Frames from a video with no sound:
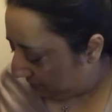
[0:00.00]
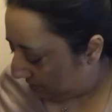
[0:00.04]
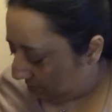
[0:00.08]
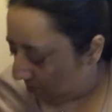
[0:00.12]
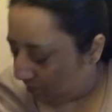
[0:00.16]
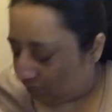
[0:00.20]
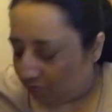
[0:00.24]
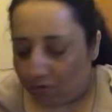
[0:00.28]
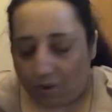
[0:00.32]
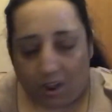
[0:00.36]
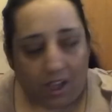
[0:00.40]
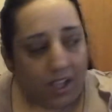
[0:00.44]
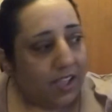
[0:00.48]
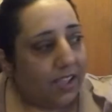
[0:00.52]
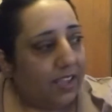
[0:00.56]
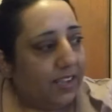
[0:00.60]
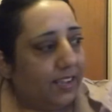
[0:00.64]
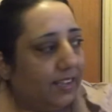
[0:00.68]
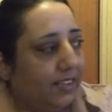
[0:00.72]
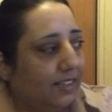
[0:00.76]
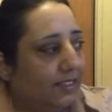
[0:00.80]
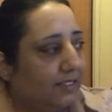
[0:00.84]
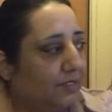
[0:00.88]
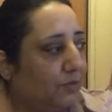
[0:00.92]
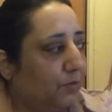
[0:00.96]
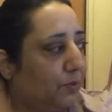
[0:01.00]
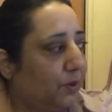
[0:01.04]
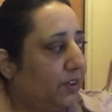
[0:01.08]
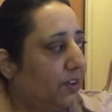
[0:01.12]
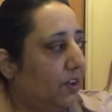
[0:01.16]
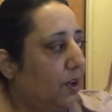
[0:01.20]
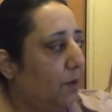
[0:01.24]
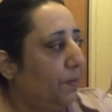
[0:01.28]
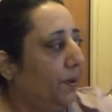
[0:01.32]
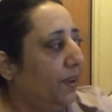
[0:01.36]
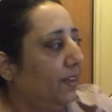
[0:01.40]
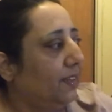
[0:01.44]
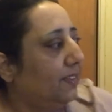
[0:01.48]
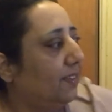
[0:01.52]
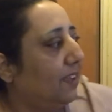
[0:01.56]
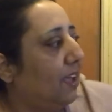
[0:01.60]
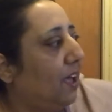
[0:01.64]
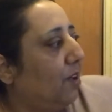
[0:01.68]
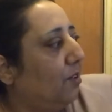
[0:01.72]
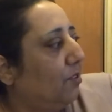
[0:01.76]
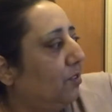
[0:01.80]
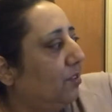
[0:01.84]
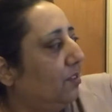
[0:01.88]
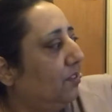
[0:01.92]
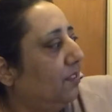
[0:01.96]
Right, we're coming
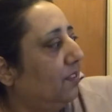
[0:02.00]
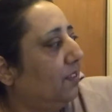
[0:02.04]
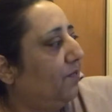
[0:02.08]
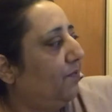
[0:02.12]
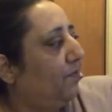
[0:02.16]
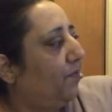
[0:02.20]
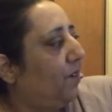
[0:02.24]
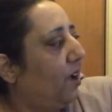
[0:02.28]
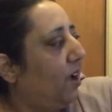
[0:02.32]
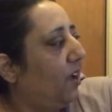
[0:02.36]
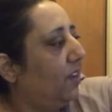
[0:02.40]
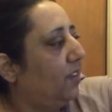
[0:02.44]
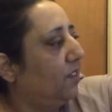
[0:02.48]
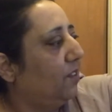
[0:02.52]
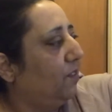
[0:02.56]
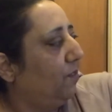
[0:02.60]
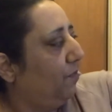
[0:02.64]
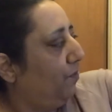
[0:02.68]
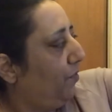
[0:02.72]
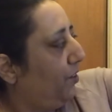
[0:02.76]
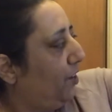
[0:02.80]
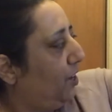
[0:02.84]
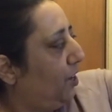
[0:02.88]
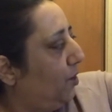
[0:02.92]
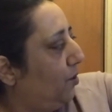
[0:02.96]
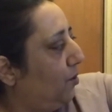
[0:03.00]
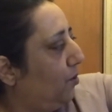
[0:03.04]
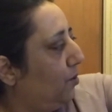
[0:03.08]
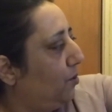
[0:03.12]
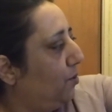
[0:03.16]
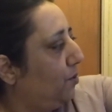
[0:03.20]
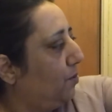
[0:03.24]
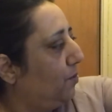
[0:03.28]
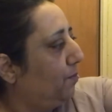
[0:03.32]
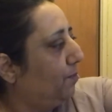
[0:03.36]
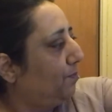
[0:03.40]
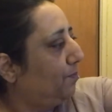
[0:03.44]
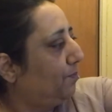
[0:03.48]
down to the final few.